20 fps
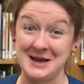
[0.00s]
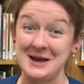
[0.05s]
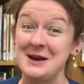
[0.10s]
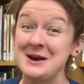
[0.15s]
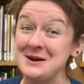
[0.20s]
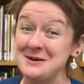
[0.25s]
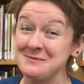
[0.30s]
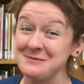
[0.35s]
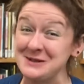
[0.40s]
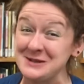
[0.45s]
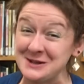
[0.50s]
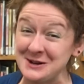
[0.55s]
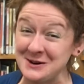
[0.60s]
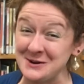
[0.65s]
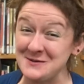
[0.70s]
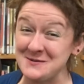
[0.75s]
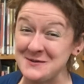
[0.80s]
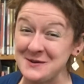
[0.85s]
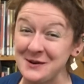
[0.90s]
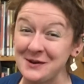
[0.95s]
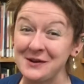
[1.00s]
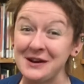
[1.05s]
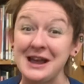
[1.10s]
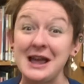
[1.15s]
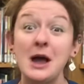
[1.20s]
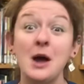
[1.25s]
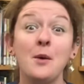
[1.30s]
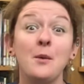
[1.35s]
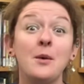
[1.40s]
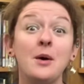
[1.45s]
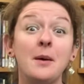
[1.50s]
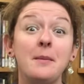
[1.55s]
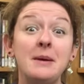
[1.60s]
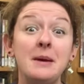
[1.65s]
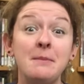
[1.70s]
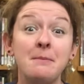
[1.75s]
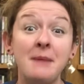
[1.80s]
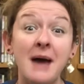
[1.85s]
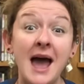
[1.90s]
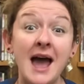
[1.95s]
But don't worry, we'll be
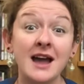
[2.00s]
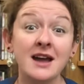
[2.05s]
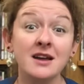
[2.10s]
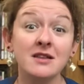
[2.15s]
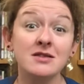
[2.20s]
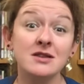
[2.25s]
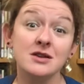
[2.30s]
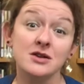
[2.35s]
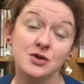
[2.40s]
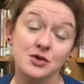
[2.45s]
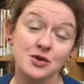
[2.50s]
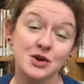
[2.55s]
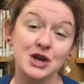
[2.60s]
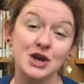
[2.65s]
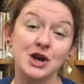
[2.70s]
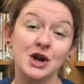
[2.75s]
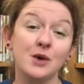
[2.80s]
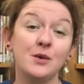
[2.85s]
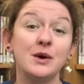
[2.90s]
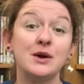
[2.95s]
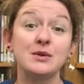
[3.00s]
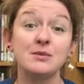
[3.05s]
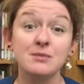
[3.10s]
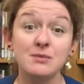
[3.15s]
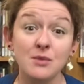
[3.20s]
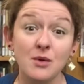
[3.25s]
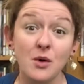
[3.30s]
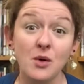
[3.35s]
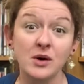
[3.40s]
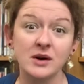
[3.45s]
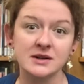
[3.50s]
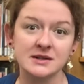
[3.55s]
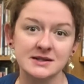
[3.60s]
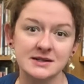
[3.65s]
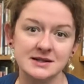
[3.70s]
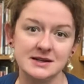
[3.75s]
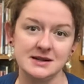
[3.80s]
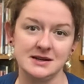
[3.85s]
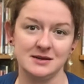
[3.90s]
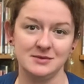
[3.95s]
back in the new year with more
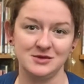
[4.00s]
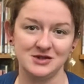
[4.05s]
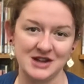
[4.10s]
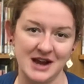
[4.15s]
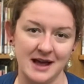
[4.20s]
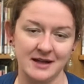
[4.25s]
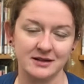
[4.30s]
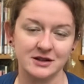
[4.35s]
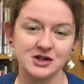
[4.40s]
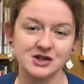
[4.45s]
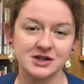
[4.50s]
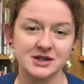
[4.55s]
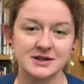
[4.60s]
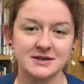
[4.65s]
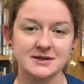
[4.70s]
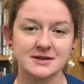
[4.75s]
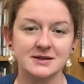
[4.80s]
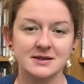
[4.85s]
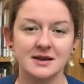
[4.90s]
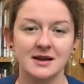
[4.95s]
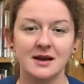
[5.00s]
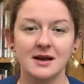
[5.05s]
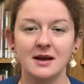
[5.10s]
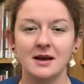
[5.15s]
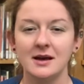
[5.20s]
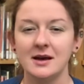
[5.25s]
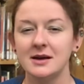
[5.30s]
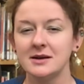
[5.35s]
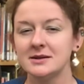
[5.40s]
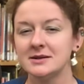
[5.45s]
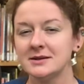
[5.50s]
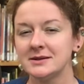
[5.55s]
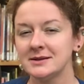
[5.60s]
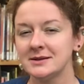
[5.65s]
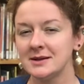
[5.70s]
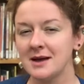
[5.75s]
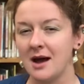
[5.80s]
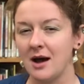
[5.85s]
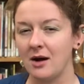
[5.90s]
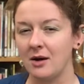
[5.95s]
STEAM challenges. So,
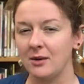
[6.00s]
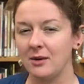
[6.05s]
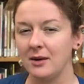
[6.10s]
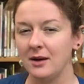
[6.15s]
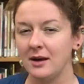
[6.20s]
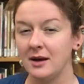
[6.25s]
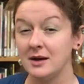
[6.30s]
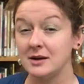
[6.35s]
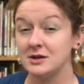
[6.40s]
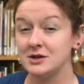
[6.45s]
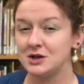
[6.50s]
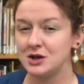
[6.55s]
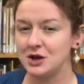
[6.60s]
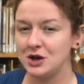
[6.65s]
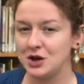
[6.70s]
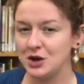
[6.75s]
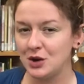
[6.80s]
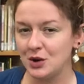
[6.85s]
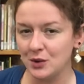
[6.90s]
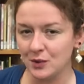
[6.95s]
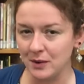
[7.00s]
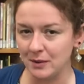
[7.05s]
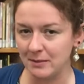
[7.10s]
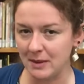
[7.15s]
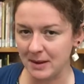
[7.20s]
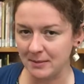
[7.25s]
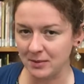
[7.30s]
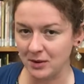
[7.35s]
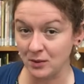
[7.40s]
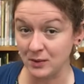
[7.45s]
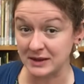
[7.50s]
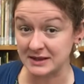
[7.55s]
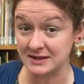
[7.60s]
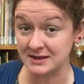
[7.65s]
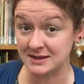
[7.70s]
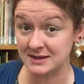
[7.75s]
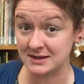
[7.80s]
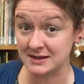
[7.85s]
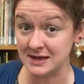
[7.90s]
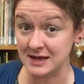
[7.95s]
do you remember what
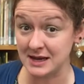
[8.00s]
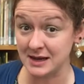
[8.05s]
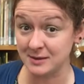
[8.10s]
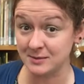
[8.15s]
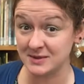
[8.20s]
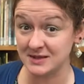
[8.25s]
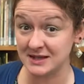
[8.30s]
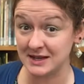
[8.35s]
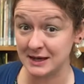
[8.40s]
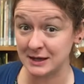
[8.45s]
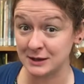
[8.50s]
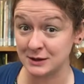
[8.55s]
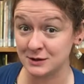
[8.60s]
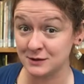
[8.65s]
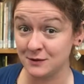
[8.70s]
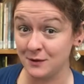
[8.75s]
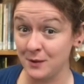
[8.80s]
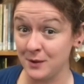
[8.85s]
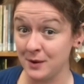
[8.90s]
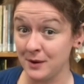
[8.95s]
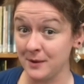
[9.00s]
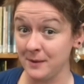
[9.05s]
STEAM stands for?